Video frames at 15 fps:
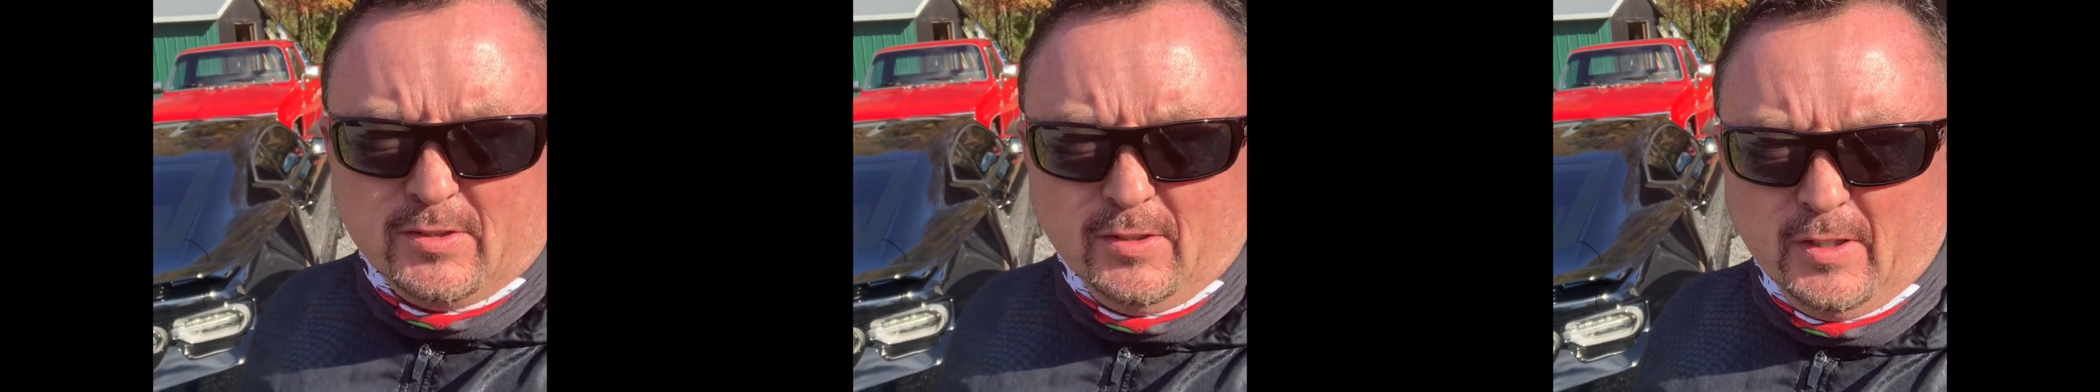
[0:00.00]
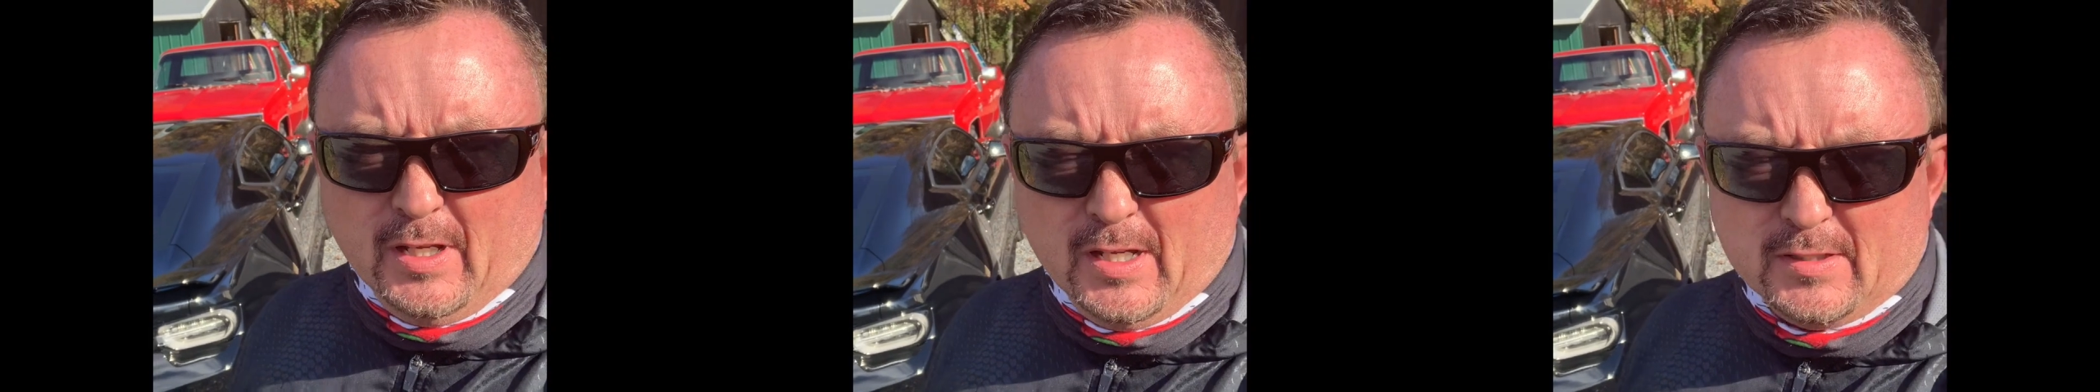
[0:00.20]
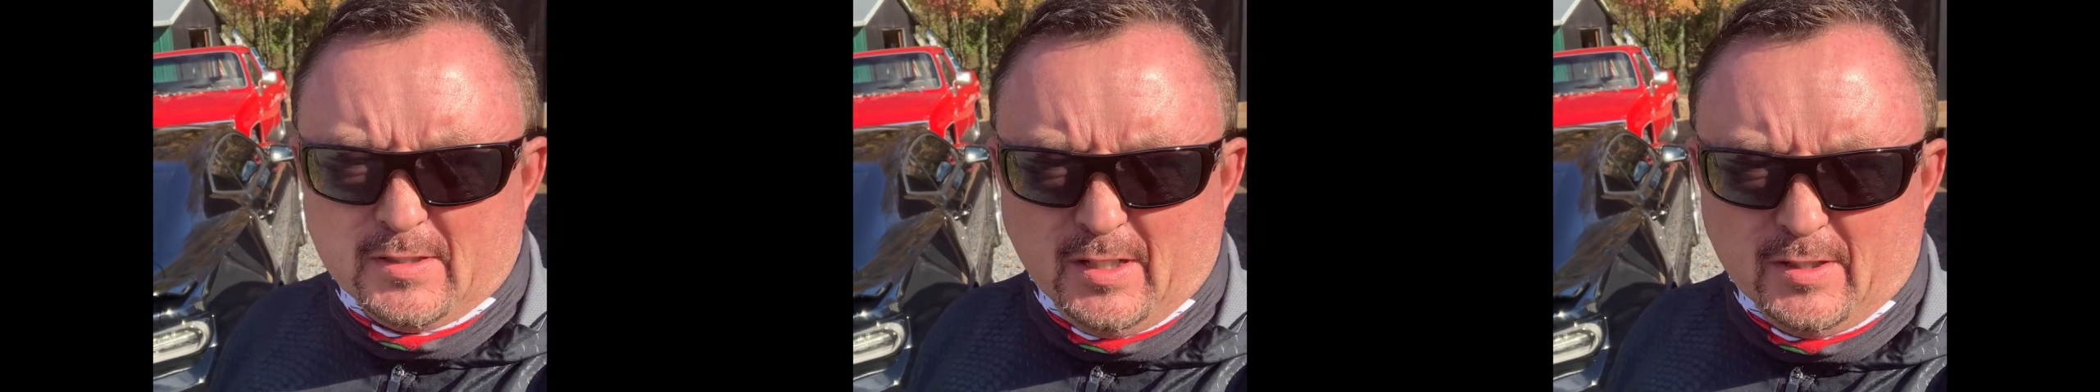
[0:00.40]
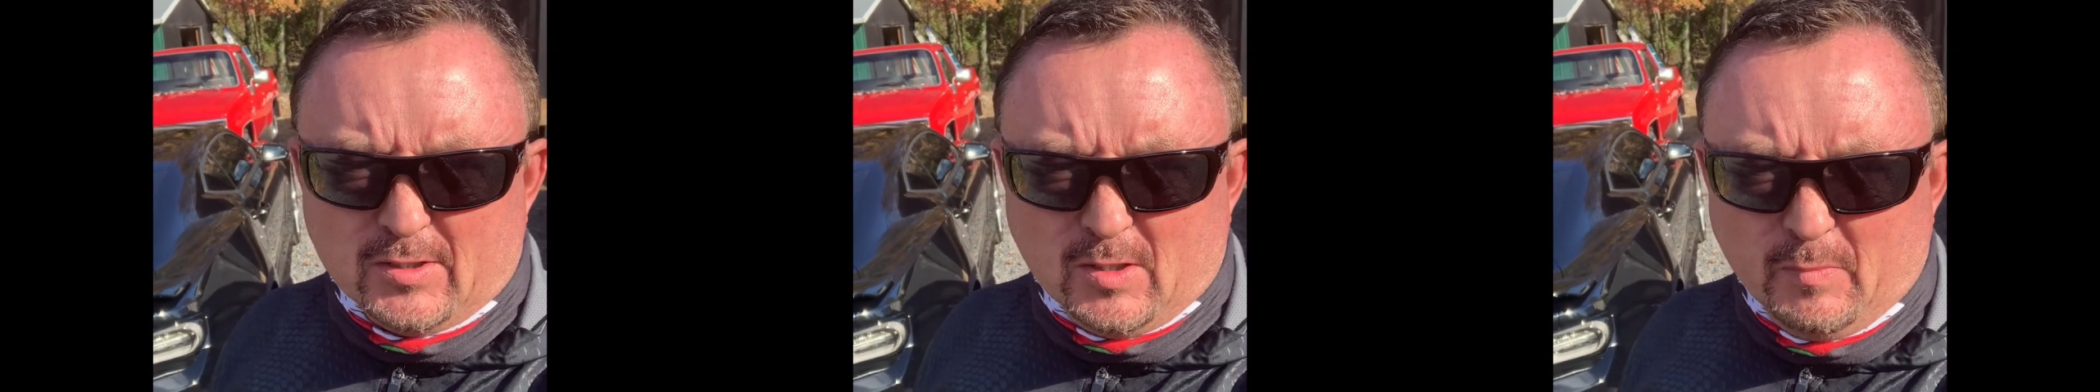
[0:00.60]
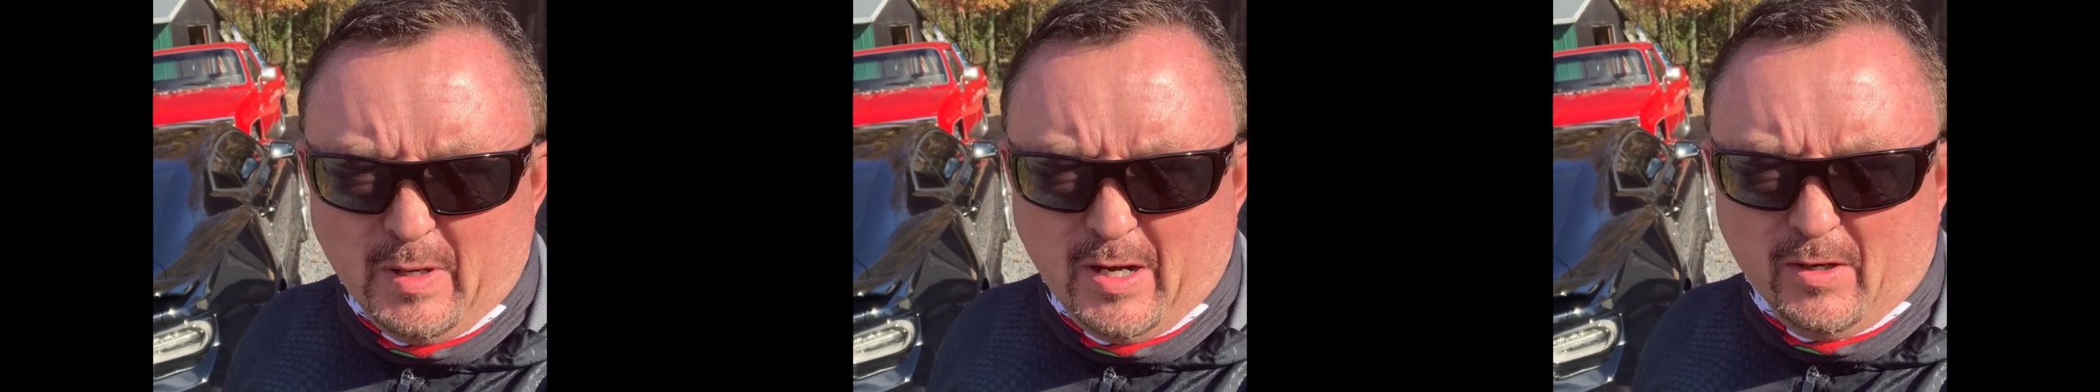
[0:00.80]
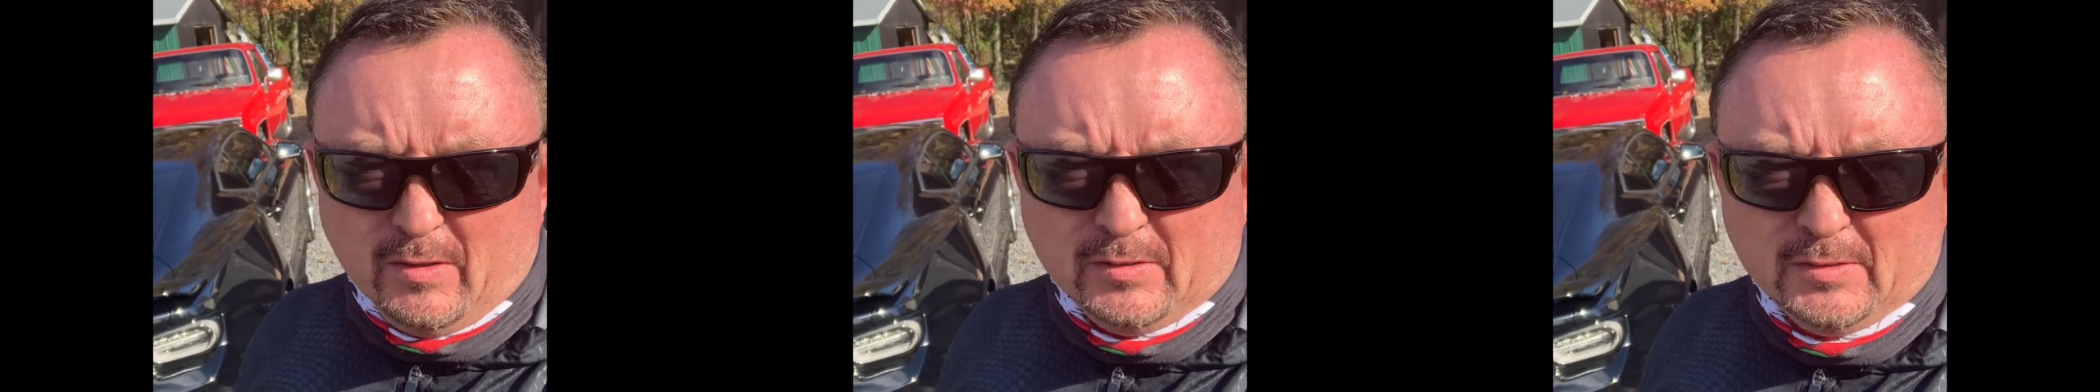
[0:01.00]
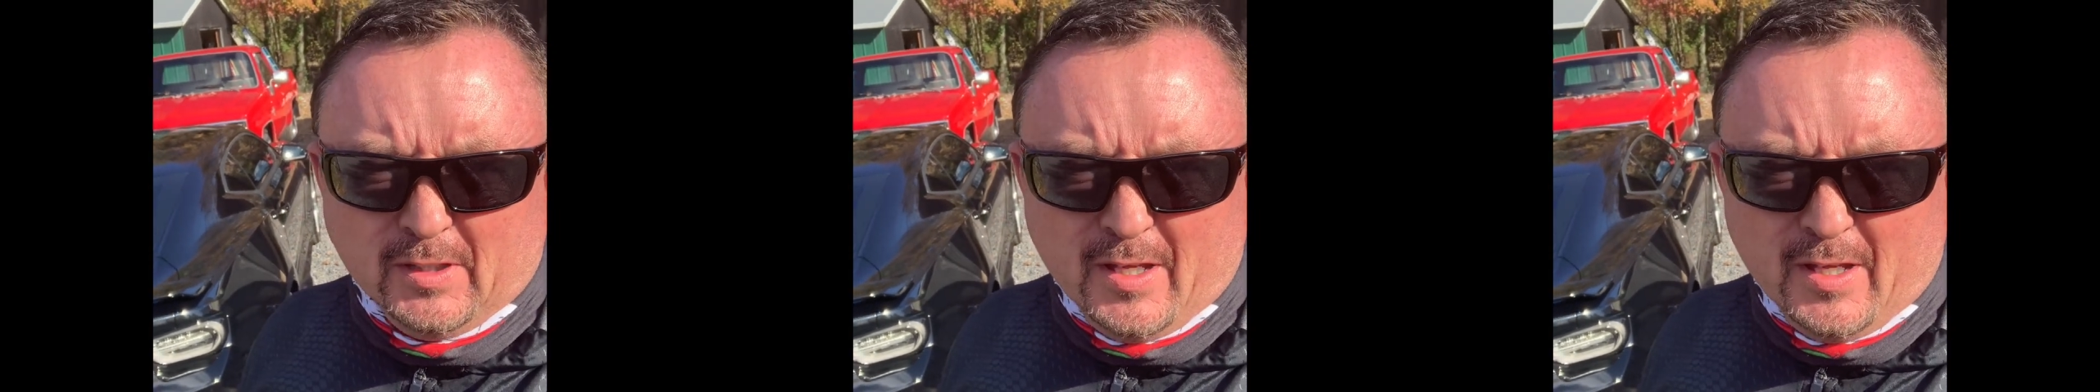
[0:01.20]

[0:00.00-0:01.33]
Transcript: to the SS Camaro.